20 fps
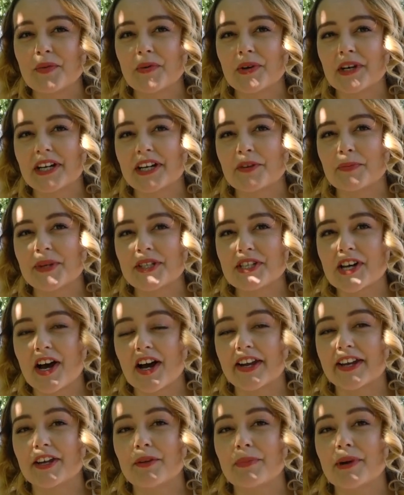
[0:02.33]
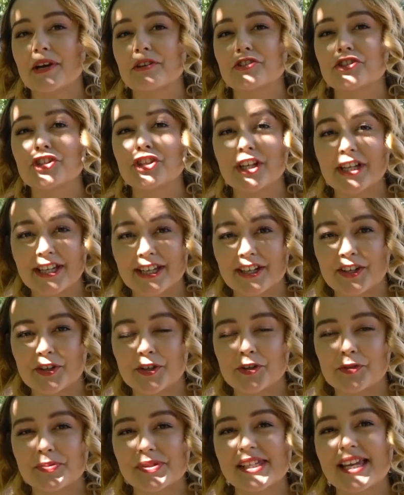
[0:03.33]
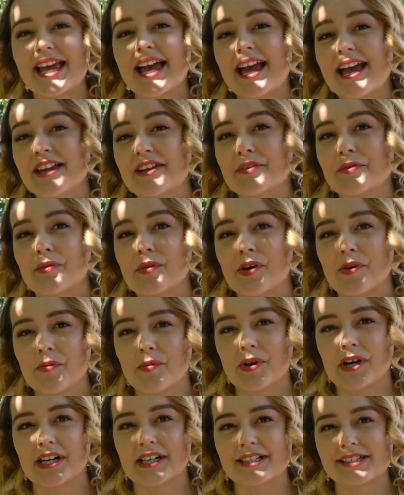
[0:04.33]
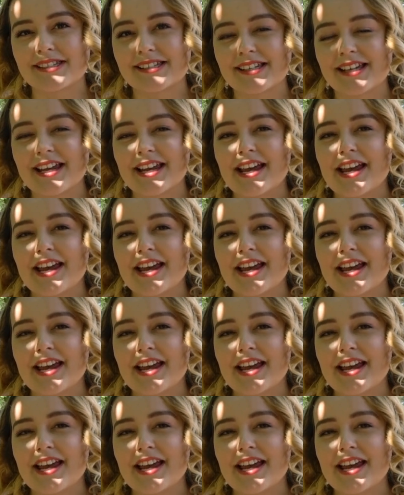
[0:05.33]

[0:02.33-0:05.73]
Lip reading: we're going to be talking about chicken coops and what works.